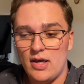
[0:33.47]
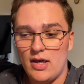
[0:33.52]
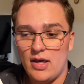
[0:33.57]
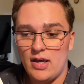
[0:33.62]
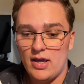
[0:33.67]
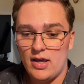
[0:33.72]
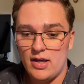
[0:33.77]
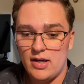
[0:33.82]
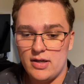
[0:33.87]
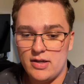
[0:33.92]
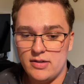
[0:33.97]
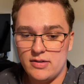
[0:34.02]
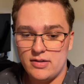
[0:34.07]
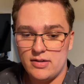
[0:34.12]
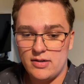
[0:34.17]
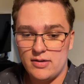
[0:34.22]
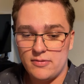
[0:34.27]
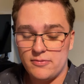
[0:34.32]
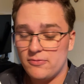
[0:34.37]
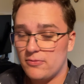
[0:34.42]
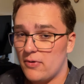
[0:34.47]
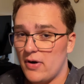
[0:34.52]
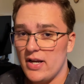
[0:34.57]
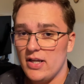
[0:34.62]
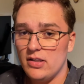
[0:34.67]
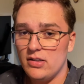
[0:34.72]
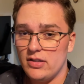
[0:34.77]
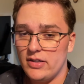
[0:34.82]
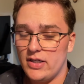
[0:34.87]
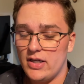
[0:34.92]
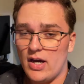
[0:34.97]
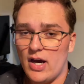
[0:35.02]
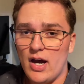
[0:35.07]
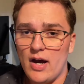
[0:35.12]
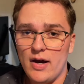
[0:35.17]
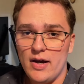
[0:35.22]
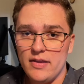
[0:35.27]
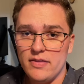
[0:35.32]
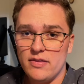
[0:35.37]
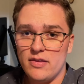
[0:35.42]
And frankly,
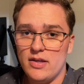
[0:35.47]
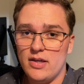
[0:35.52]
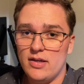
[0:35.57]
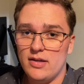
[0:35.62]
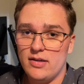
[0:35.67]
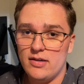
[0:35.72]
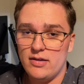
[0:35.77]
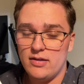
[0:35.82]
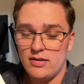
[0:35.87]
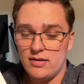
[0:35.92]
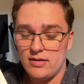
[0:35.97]
I think,